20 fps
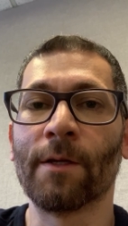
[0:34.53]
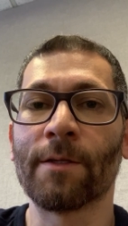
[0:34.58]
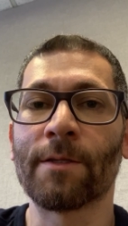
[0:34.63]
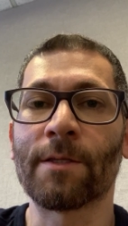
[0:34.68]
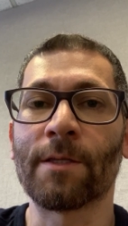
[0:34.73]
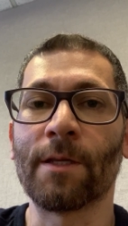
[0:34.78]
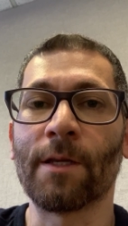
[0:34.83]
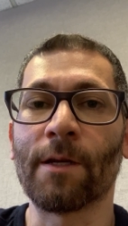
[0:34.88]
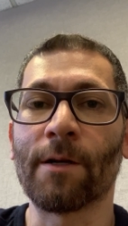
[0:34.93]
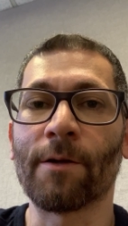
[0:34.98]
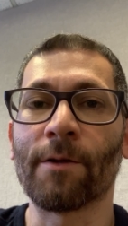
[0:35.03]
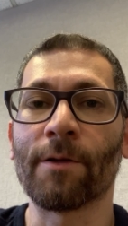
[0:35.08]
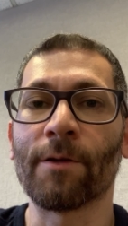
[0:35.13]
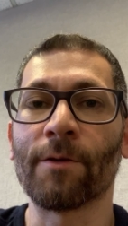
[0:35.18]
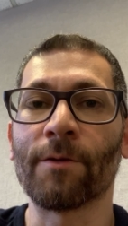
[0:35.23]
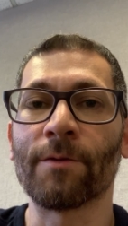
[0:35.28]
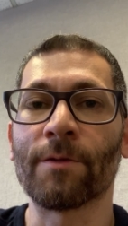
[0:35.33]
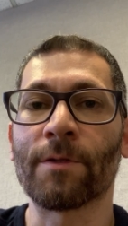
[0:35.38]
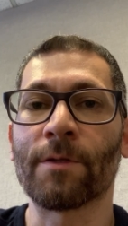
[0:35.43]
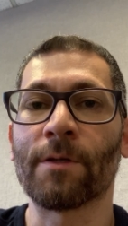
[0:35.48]

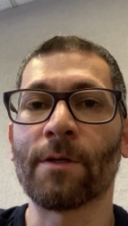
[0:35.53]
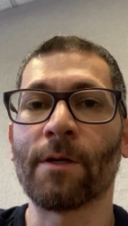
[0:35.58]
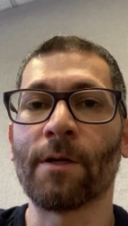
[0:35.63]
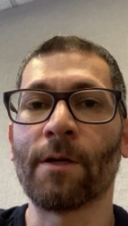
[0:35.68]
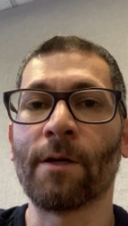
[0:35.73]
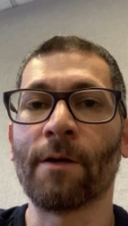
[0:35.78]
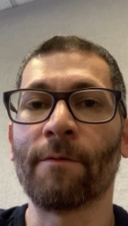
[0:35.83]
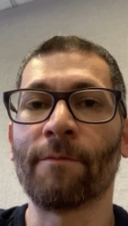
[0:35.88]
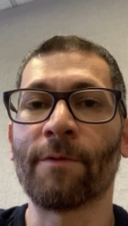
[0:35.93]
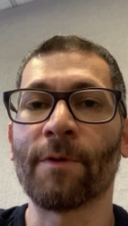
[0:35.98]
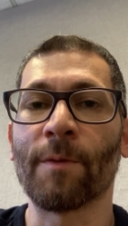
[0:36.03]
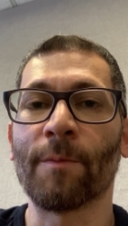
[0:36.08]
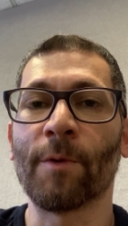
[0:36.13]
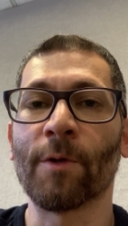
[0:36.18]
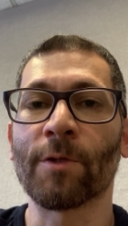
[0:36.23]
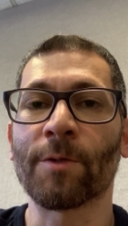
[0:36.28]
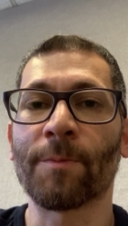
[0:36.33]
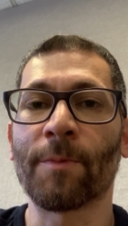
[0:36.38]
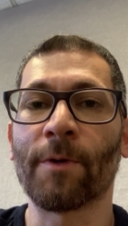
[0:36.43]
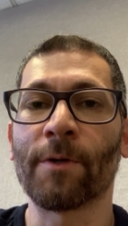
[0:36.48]
scenarios um, for the
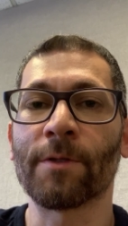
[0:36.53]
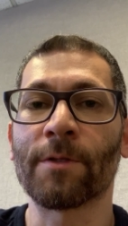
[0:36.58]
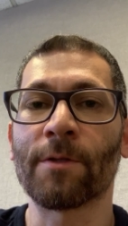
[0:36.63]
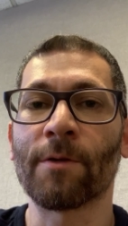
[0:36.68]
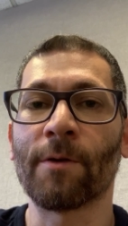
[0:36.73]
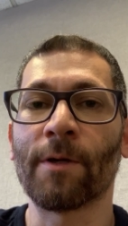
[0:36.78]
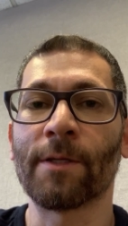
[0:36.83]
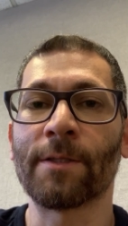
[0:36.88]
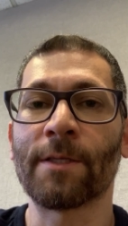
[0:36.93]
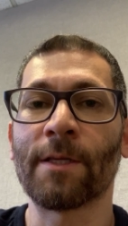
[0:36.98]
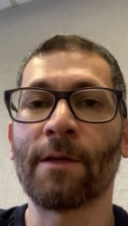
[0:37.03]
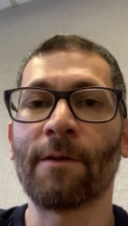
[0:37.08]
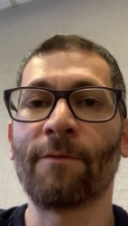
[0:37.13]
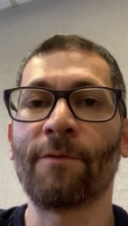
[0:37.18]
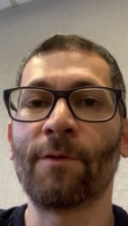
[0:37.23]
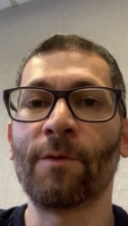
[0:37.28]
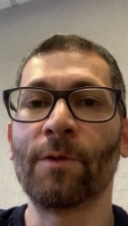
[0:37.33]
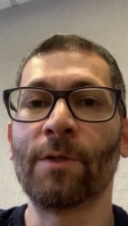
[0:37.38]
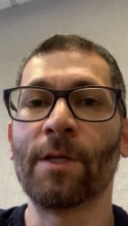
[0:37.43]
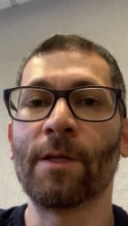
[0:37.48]
most part. So I say if
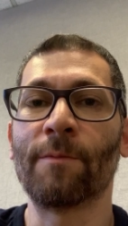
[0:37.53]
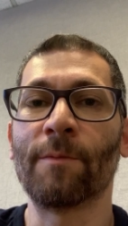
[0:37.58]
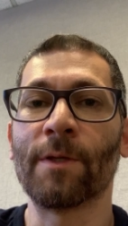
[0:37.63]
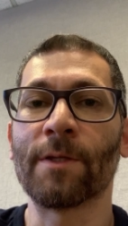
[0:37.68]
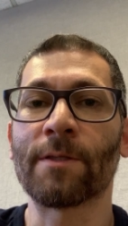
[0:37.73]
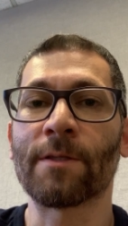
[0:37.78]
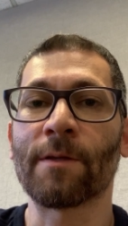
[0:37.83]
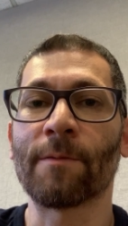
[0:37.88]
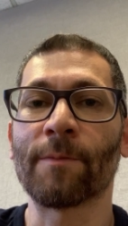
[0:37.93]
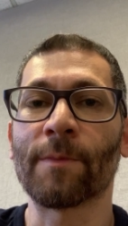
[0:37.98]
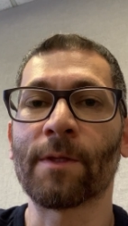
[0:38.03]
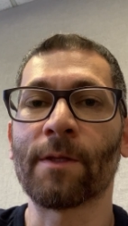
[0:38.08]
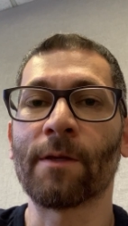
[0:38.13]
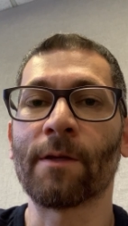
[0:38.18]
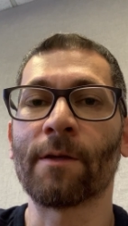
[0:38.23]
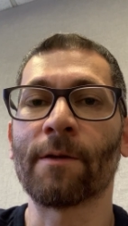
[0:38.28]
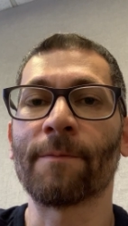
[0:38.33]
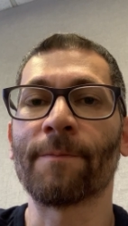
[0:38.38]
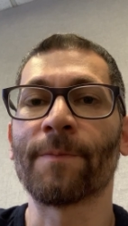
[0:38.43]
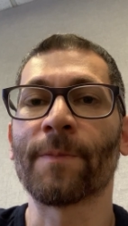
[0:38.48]
you did miss
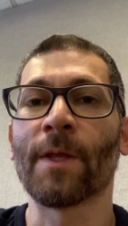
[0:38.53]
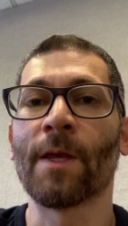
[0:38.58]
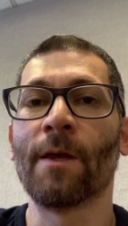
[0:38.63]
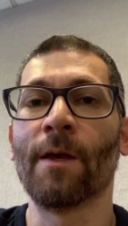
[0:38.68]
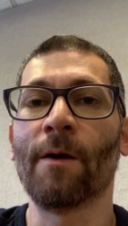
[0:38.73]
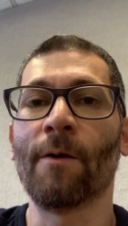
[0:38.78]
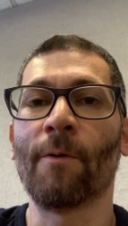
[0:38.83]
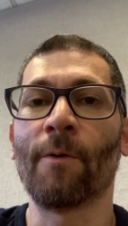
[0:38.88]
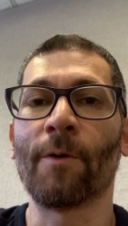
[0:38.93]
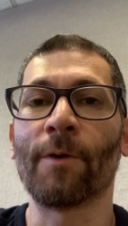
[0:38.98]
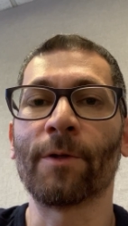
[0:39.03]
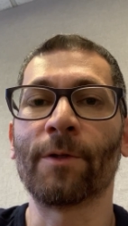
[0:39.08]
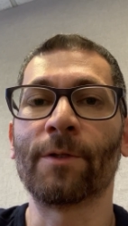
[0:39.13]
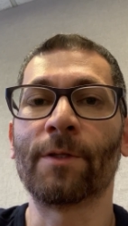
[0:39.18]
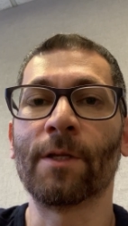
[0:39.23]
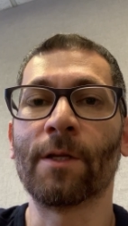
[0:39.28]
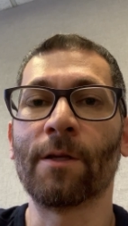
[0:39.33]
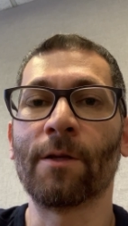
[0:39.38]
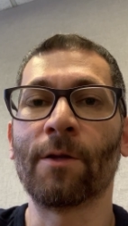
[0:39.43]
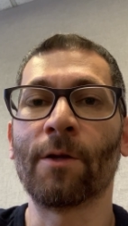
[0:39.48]
something or you
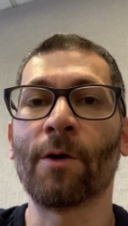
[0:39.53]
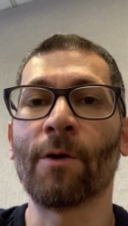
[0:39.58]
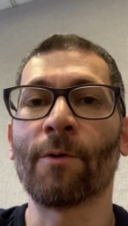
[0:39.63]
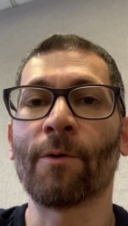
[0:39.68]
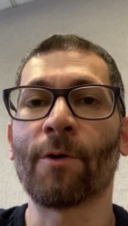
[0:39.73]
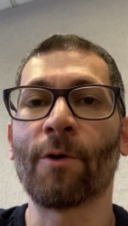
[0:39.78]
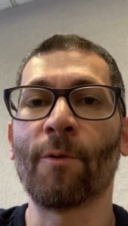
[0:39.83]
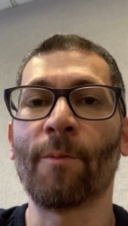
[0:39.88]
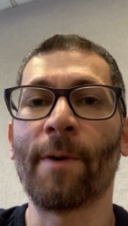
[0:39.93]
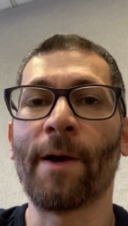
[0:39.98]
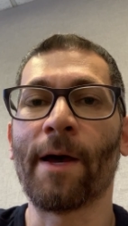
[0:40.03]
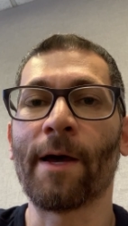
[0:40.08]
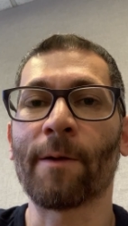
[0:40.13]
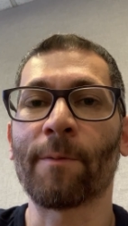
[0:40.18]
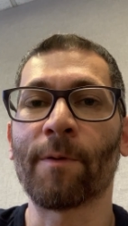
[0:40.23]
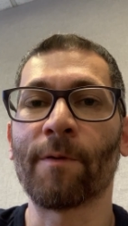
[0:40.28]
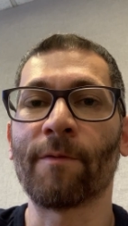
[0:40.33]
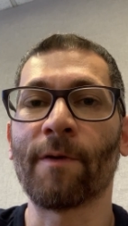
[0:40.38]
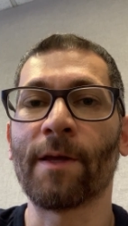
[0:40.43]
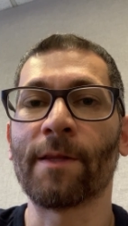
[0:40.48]
didn't know, go back,
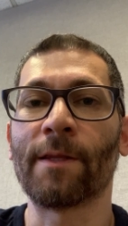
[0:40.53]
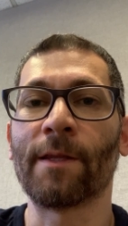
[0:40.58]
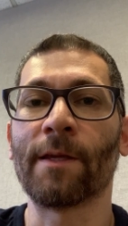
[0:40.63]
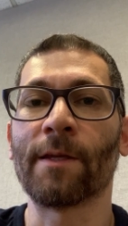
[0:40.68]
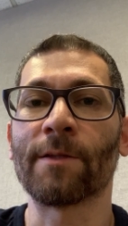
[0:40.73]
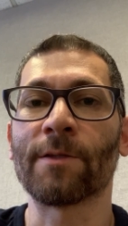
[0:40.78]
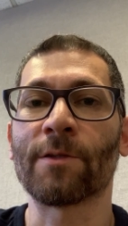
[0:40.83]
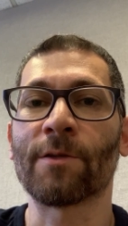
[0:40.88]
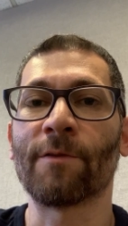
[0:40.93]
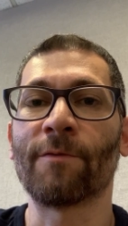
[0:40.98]
provide the answer.